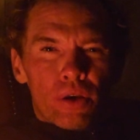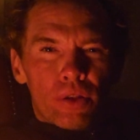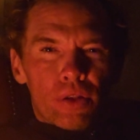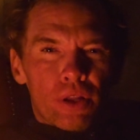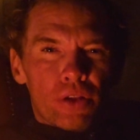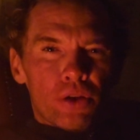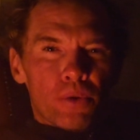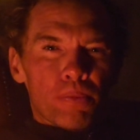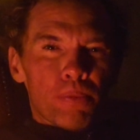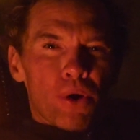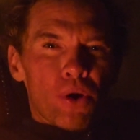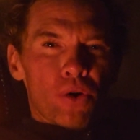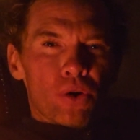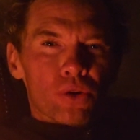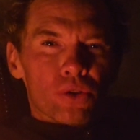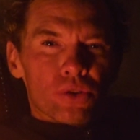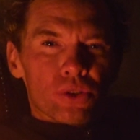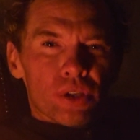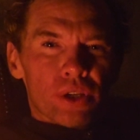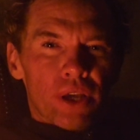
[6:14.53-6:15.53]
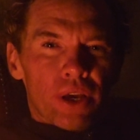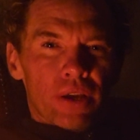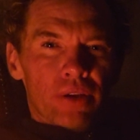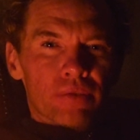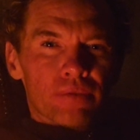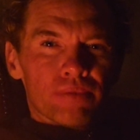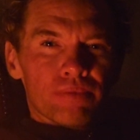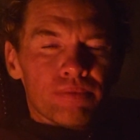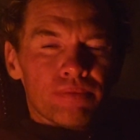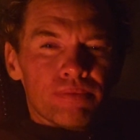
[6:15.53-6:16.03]
And then you pause
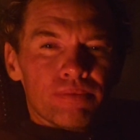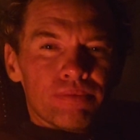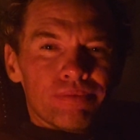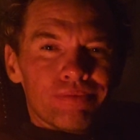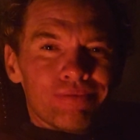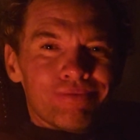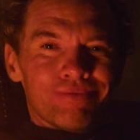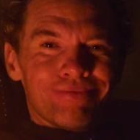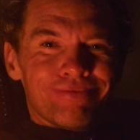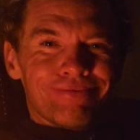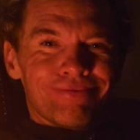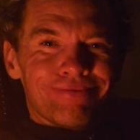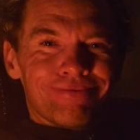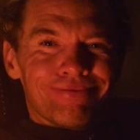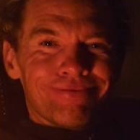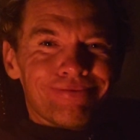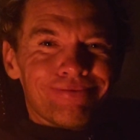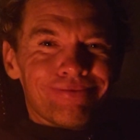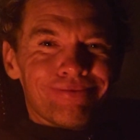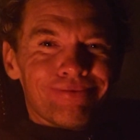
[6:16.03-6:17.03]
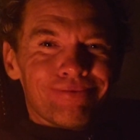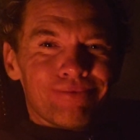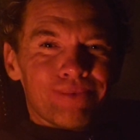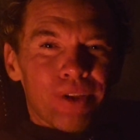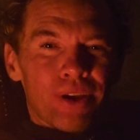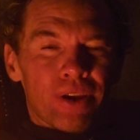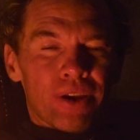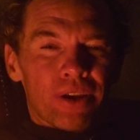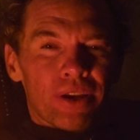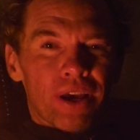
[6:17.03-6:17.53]
again,
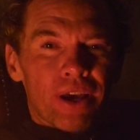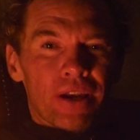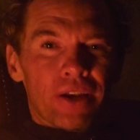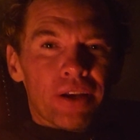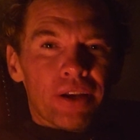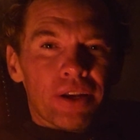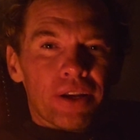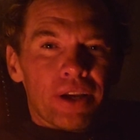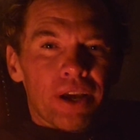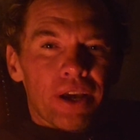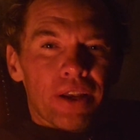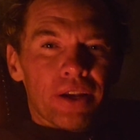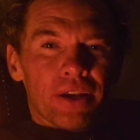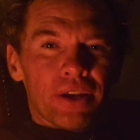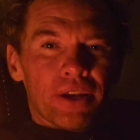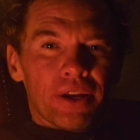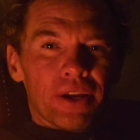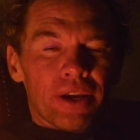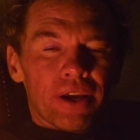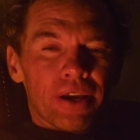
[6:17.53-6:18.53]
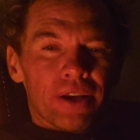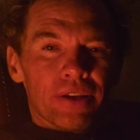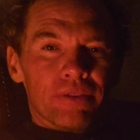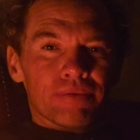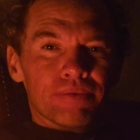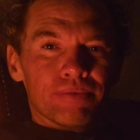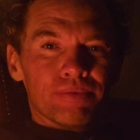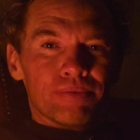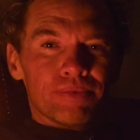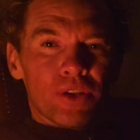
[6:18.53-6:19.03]
and again, and again, and again,
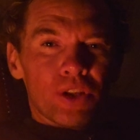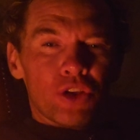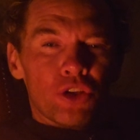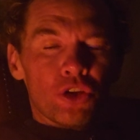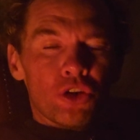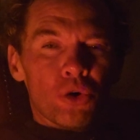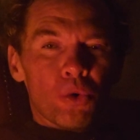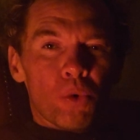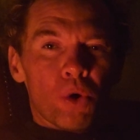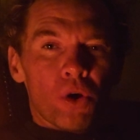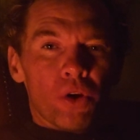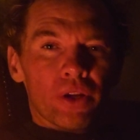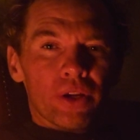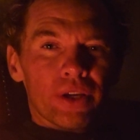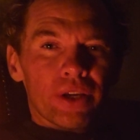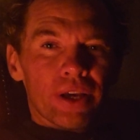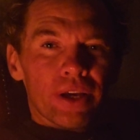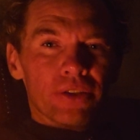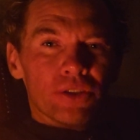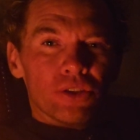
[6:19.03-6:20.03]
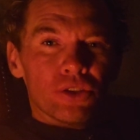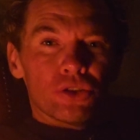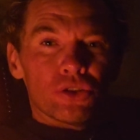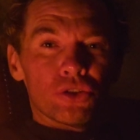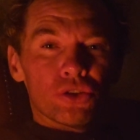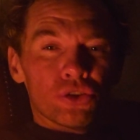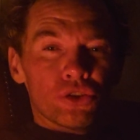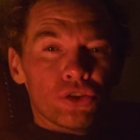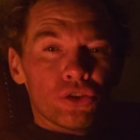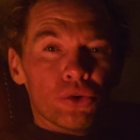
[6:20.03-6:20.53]
and you go on again
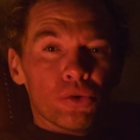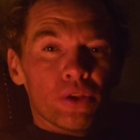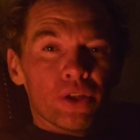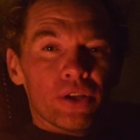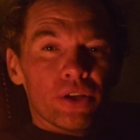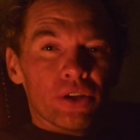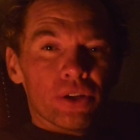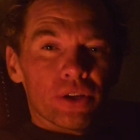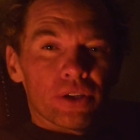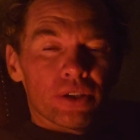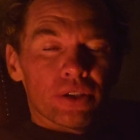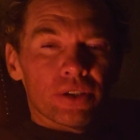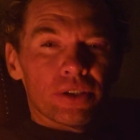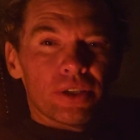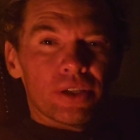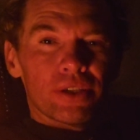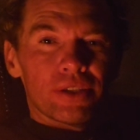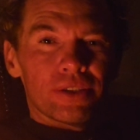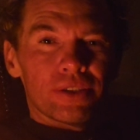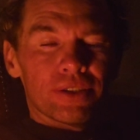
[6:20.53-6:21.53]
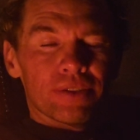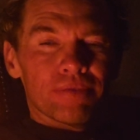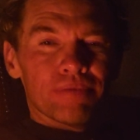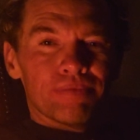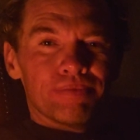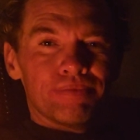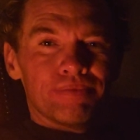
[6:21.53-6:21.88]
just to show that you're consistent.